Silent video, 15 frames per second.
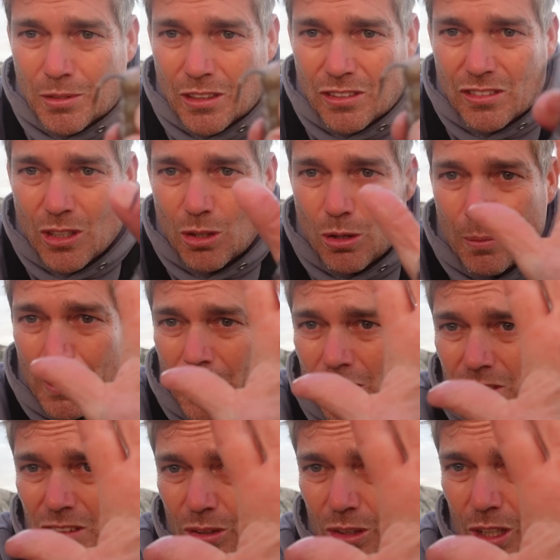So there's
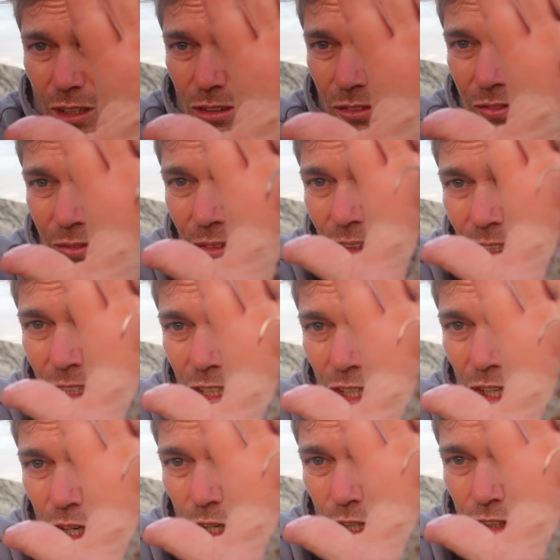still loads of
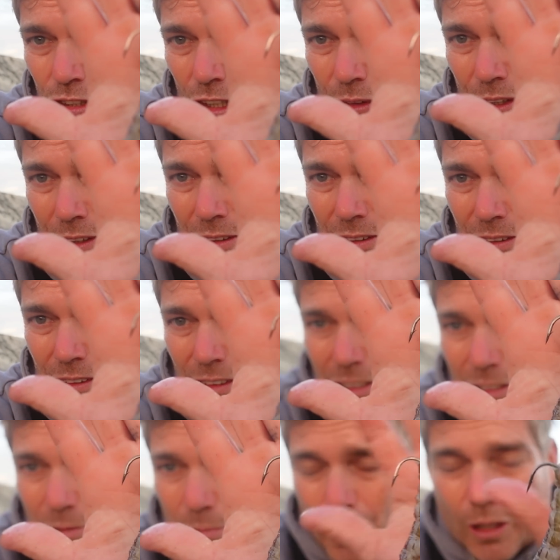hook showing,
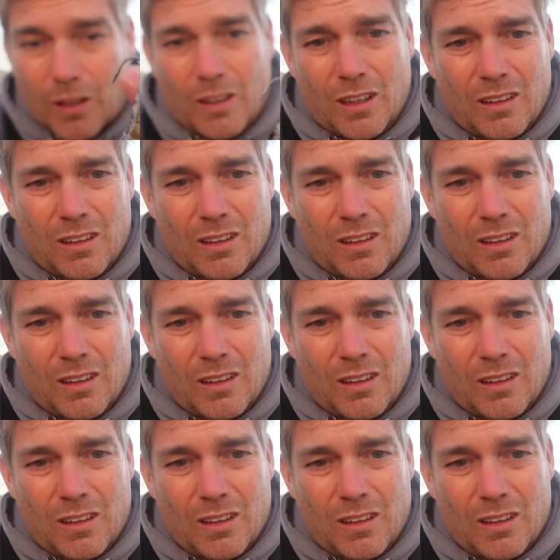but